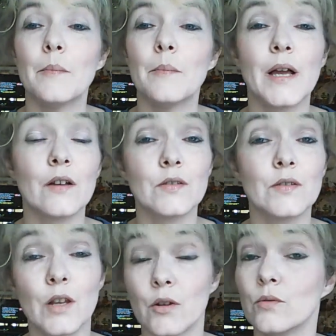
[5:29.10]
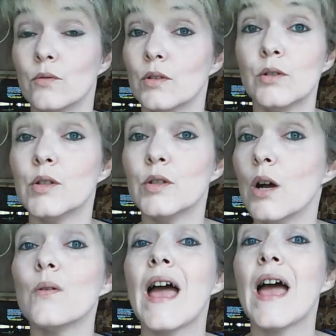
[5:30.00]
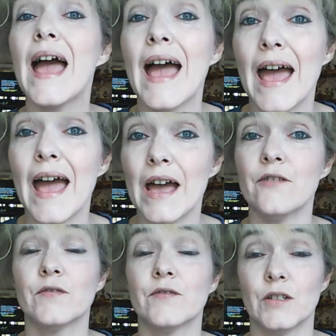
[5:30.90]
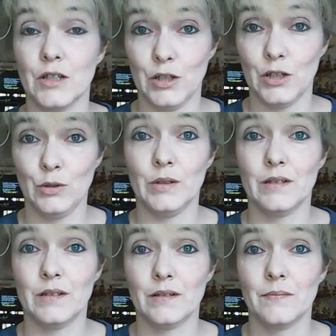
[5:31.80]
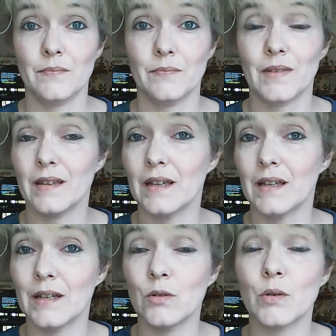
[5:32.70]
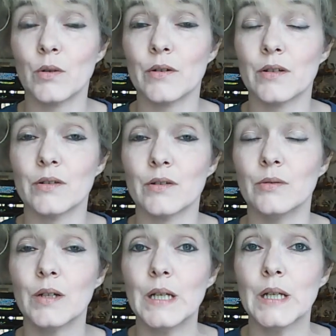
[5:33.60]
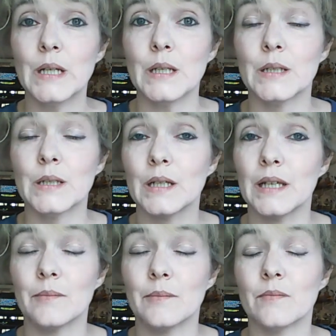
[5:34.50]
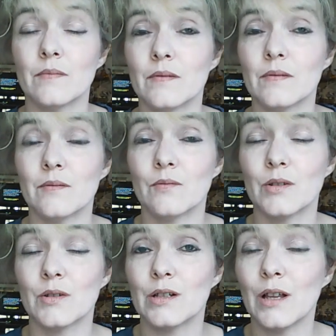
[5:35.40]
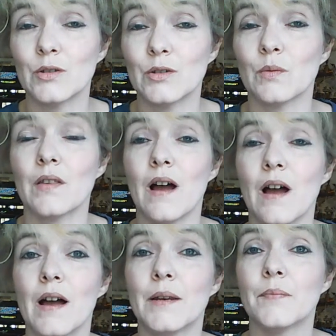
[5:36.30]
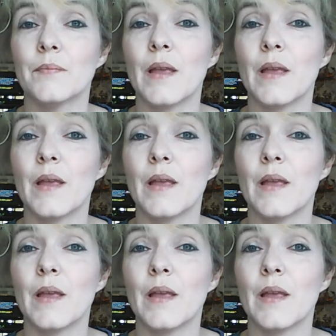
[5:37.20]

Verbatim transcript: Because no, you don't have to do it in order to to get close with God.